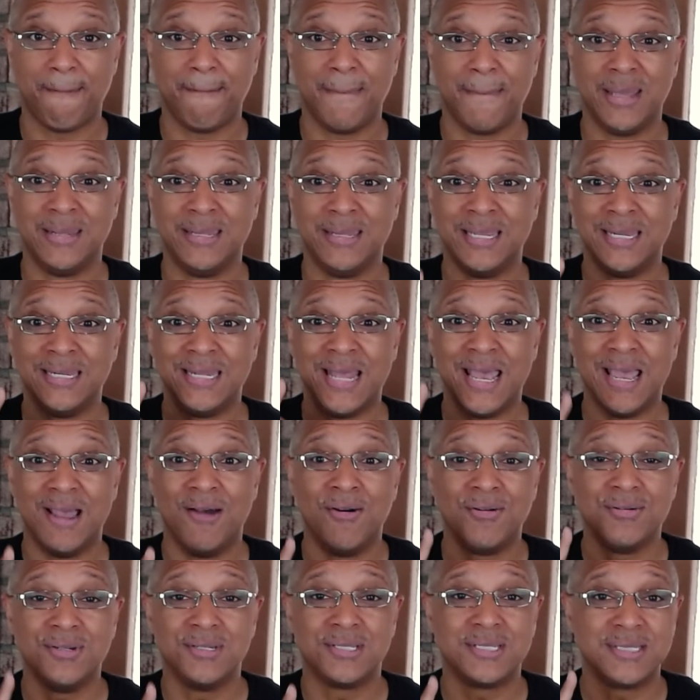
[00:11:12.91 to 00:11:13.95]
And, then that
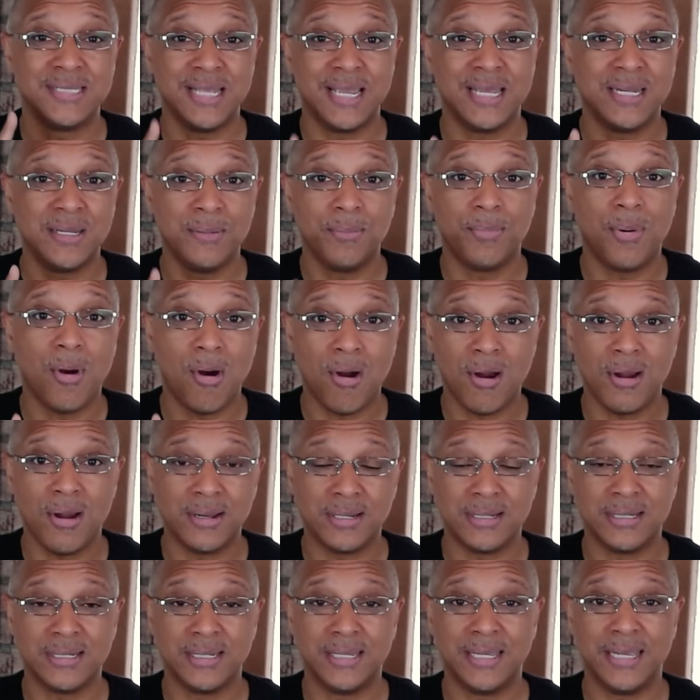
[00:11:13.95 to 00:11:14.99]
understanding
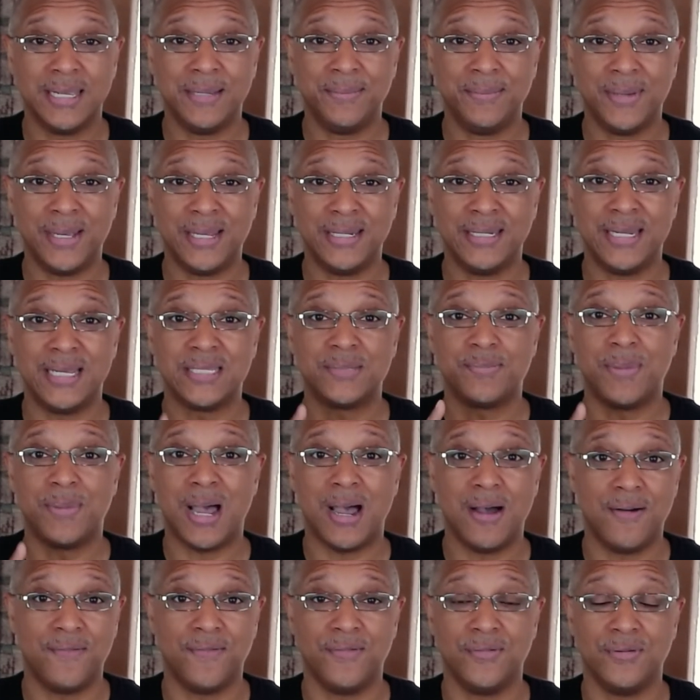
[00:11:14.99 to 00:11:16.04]
part, amen, that's
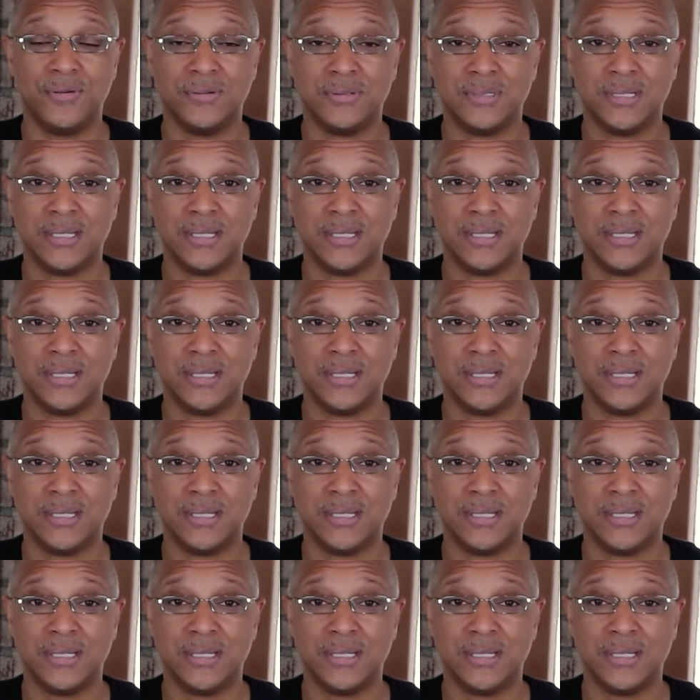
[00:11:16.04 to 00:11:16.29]
powerful.